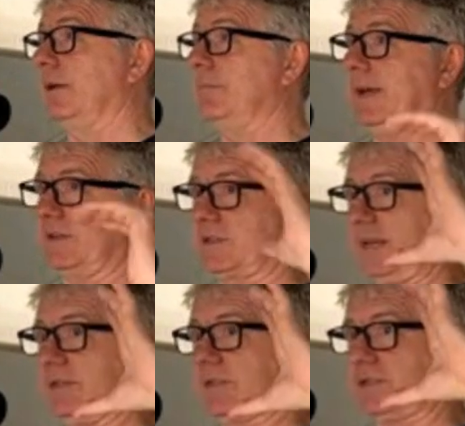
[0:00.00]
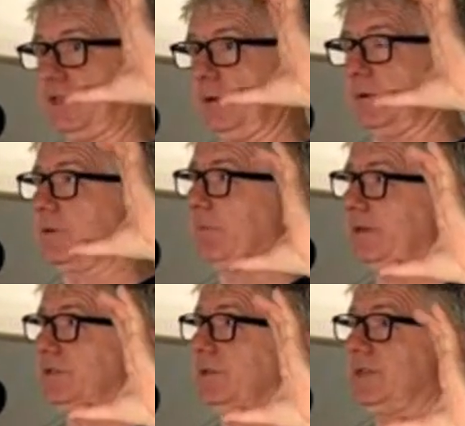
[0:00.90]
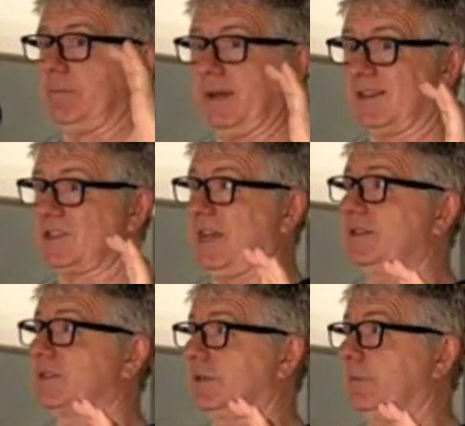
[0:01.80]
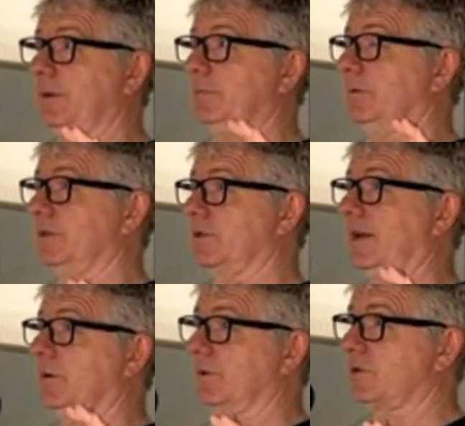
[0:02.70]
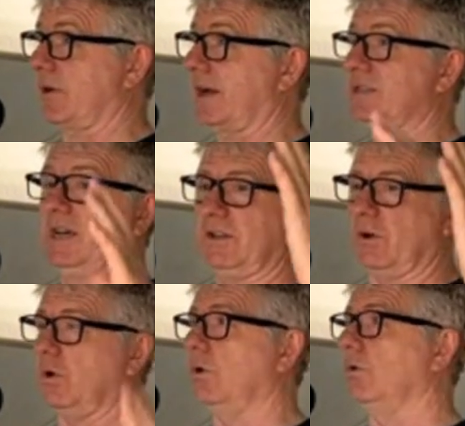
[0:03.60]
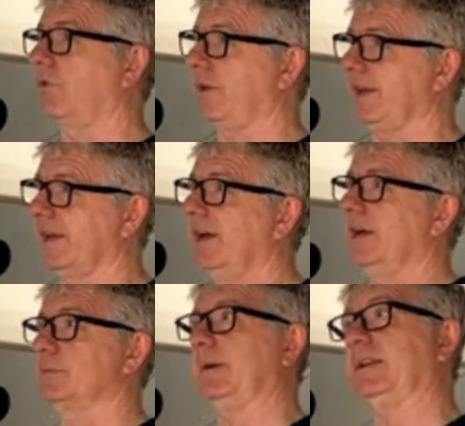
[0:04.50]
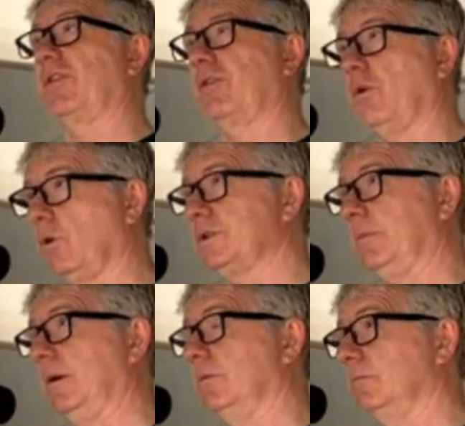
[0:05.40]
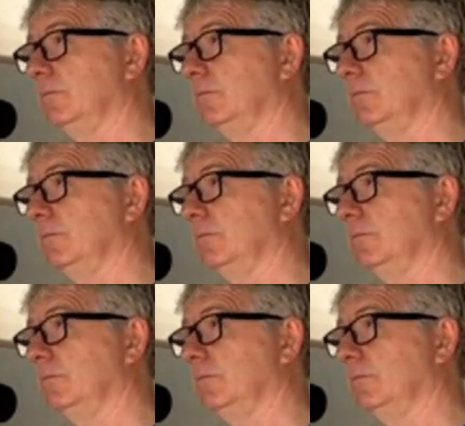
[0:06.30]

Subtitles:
It makes sense to you as a business. It makes sense to the people you're trying to attract. The whole thing has been thought about.